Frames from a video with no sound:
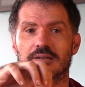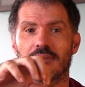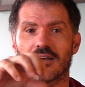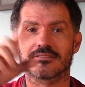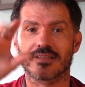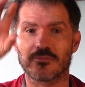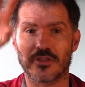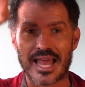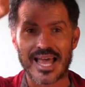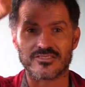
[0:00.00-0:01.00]
By the time
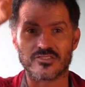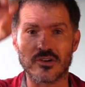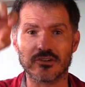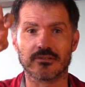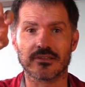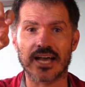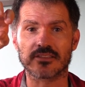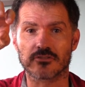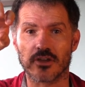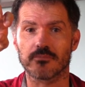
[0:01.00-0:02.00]
the last stone
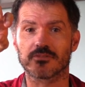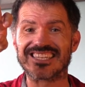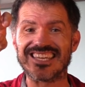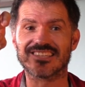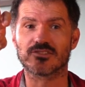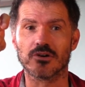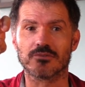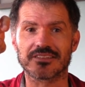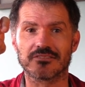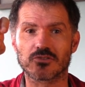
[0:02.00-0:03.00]
at the top, the
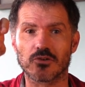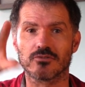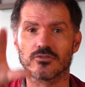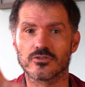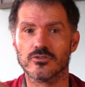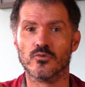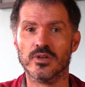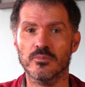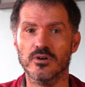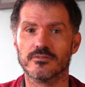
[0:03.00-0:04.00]
keystone, was installed, you could
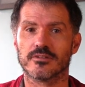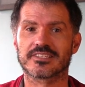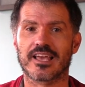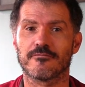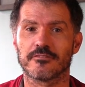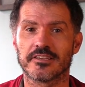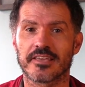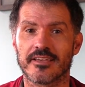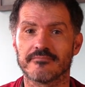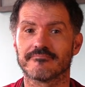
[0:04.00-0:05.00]
remove the
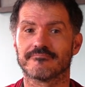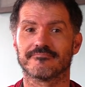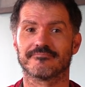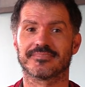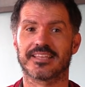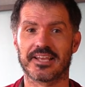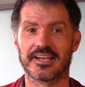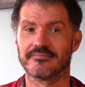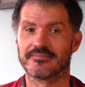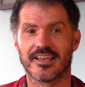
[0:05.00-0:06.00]
scaffolding and
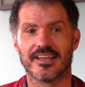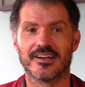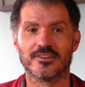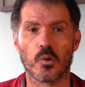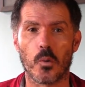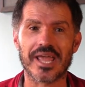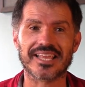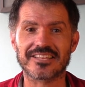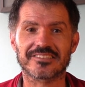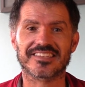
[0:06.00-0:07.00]
ta-da! The
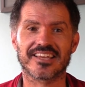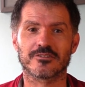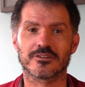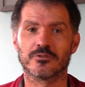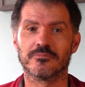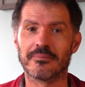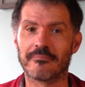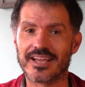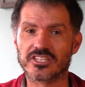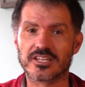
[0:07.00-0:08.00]
weight at the center would be
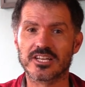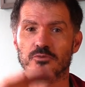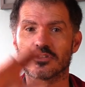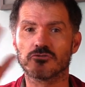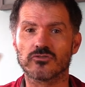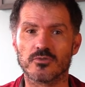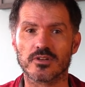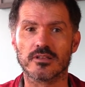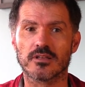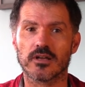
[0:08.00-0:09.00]
magically
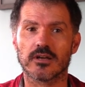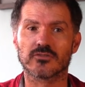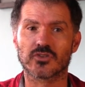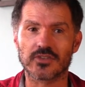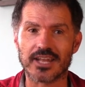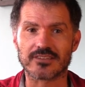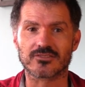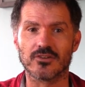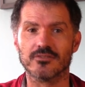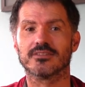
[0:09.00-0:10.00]
redistributed to the next
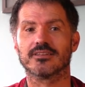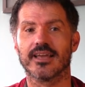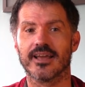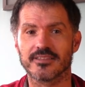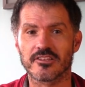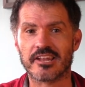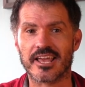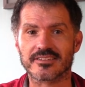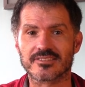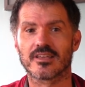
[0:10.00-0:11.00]
stone and then the
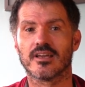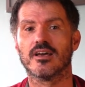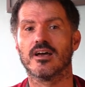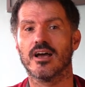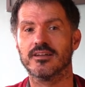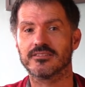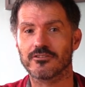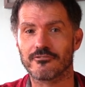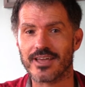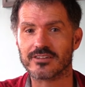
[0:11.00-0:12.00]
next
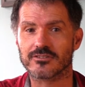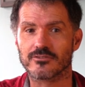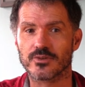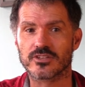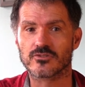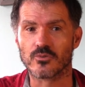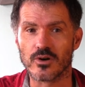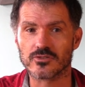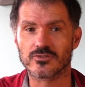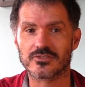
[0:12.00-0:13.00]
until the vector reached the
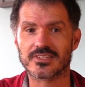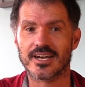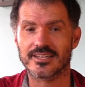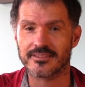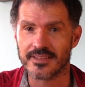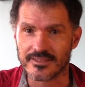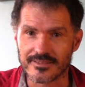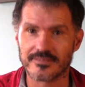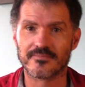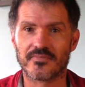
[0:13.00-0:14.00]
walls to the side and
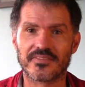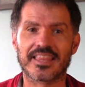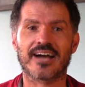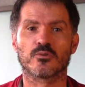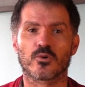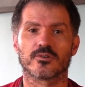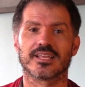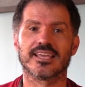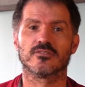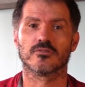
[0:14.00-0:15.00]
then
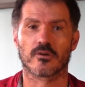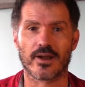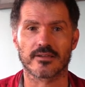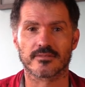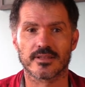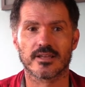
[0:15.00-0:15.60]
downward into the ground.